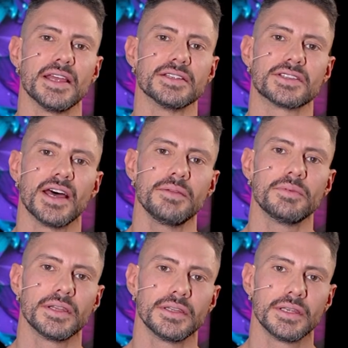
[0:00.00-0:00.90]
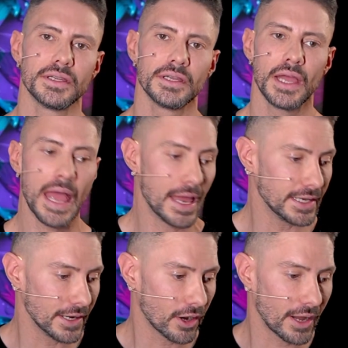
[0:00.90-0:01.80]
statement, and
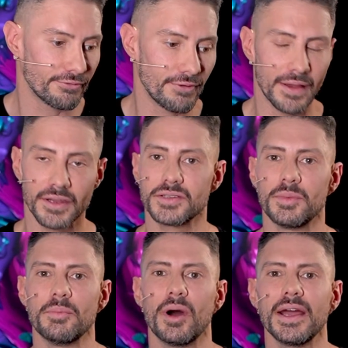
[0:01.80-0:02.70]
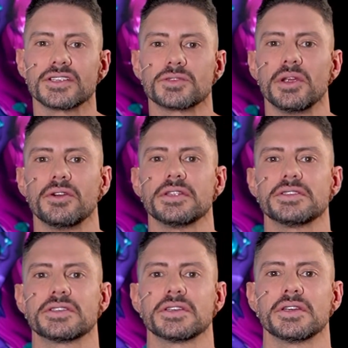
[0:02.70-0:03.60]
yet I found it to be my
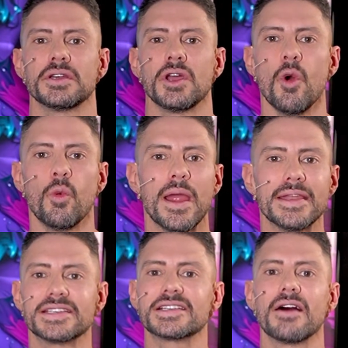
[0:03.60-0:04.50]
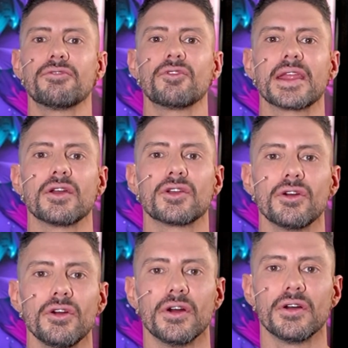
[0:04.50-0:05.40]
experience. Where does suffering
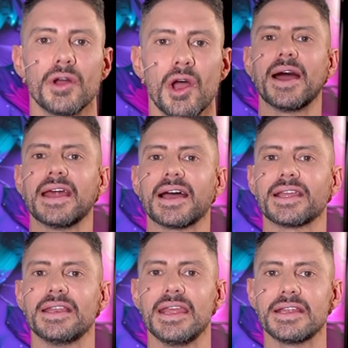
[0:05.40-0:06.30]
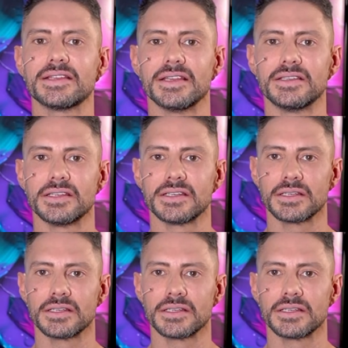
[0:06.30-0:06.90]
occur? Are connected.